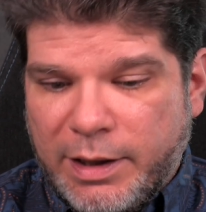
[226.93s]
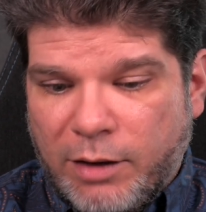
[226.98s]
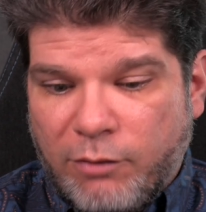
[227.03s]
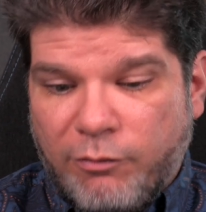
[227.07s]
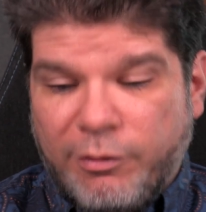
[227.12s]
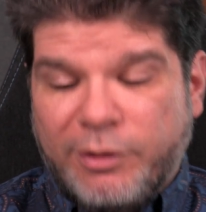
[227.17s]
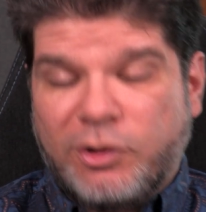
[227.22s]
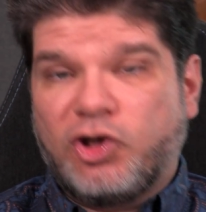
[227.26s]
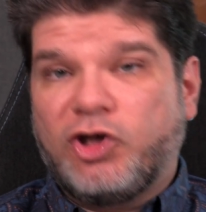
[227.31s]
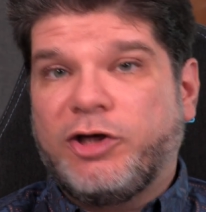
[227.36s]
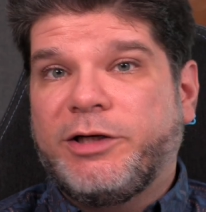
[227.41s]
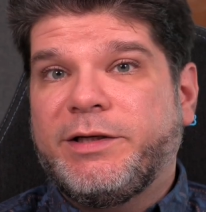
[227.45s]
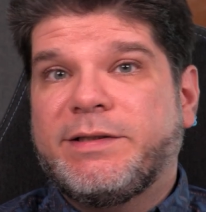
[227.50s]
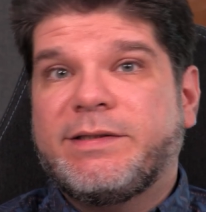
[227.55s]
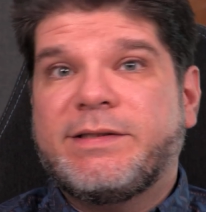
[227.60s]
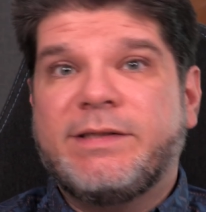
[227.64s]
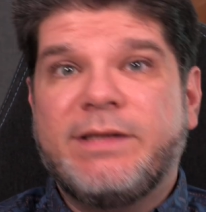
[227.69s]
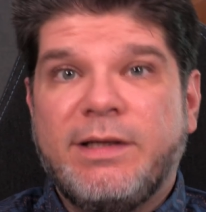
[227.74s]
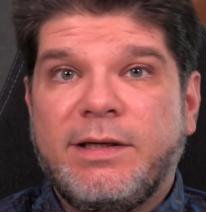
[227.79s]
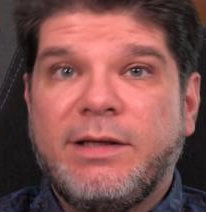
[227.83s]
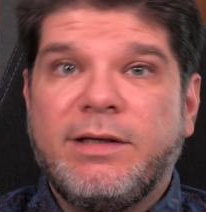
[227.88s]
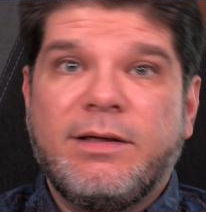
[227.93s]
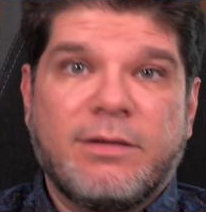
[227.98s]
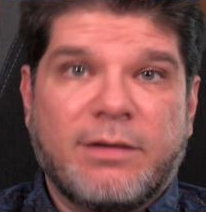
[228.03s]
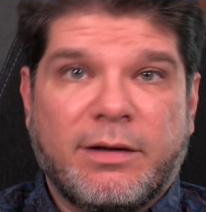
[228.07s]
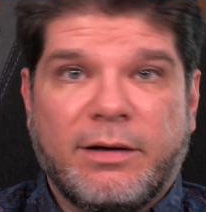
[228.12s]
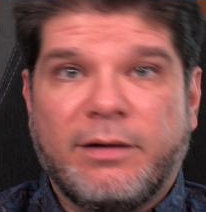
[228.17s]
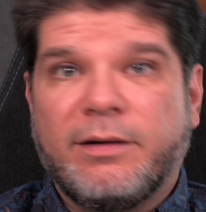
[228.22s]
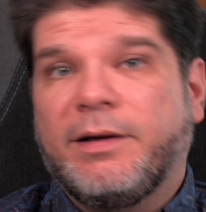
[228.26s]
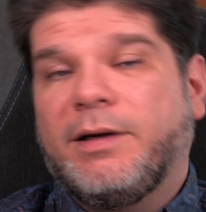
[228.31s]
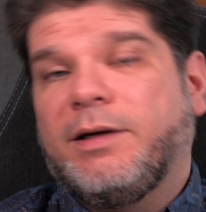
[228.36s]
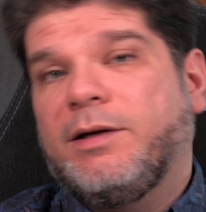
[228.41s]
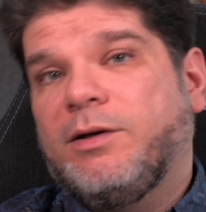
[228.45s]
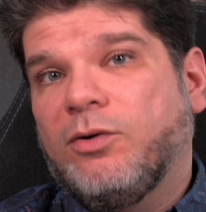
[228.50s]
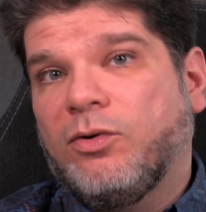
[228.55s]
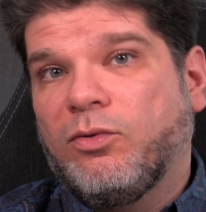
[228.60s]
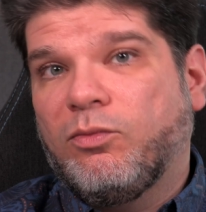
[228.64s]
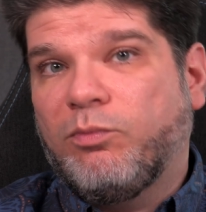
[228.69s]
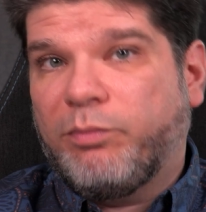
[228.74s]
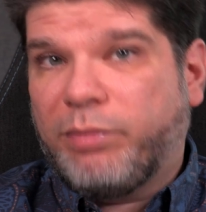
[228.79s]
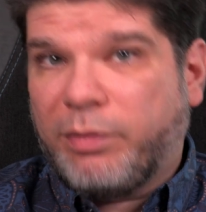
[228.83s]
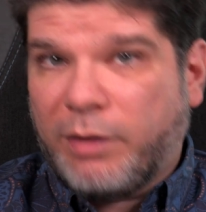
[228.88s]
which is the
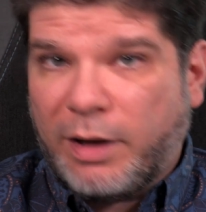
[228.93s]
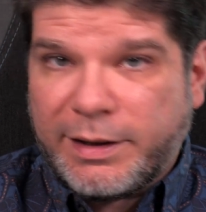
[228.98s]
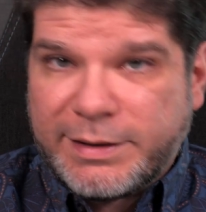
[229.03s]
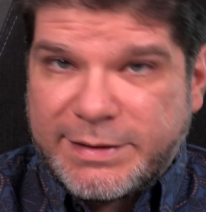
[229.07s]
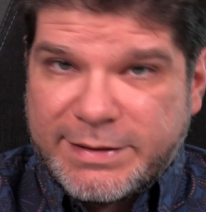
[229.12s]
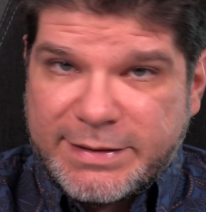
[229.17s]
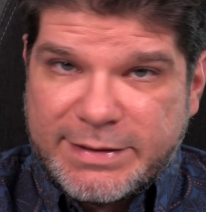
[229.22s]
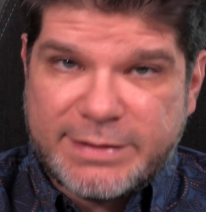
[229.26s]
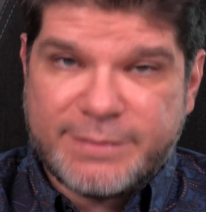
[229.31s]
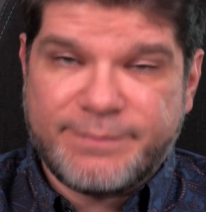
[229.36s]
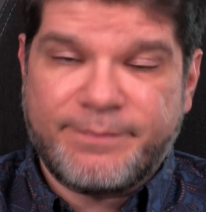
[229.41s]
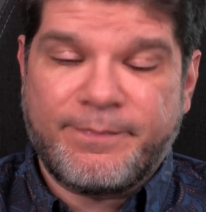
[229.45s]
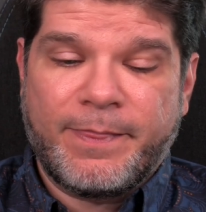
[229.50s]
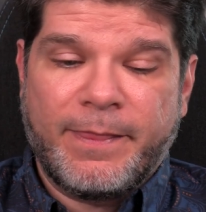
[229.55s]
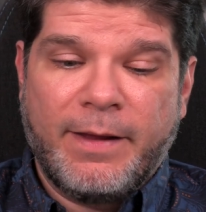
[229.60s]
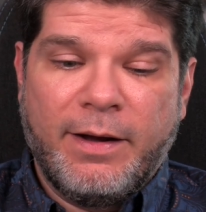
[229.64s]
Kaleido Plus.